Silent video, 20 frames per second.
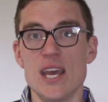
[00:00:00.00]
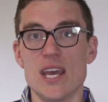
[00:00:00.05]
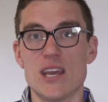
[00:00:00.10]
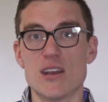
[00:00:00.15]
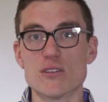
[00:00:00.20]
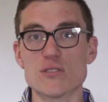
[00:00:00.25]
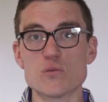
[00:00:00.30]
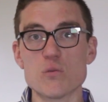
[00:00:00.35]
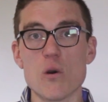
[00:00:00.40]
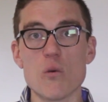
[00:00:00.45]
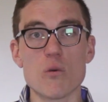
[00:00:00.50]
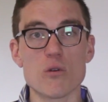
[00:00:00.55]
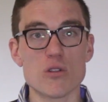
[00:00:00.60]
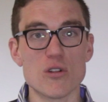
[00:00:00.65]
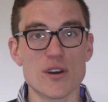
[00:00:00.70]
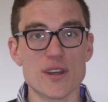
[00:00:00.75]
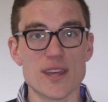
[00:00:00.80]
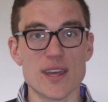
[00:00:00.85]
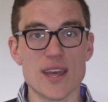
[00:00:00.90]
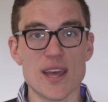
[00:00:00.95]
here's what we're
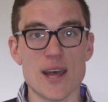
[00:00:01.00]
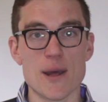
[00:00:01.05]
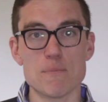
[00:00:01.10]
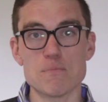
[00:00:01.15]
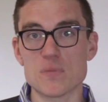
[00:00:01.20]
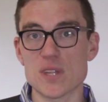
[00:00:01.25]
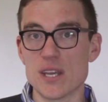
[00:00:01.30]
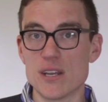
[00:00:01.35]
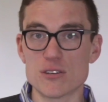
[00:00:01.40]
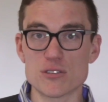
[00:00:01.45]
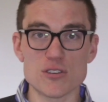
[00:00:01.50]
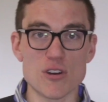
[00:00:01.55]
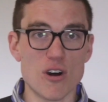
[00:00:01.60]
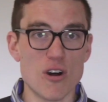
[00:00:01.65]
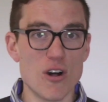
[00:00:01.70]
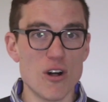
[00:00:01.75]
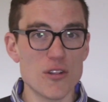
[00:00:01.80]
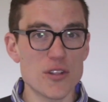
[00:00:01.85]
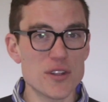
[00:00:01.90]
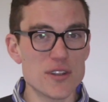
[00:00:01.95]
looking at. Here's
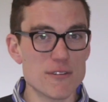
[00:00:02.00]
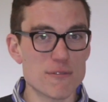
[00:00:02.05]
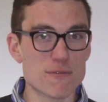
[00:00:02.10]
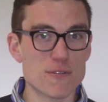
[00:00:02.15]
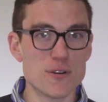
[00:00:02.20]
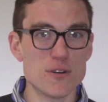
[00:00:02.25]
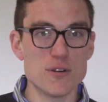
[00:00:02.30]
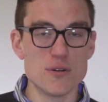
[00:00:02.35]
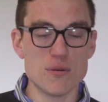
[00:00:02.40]
all the different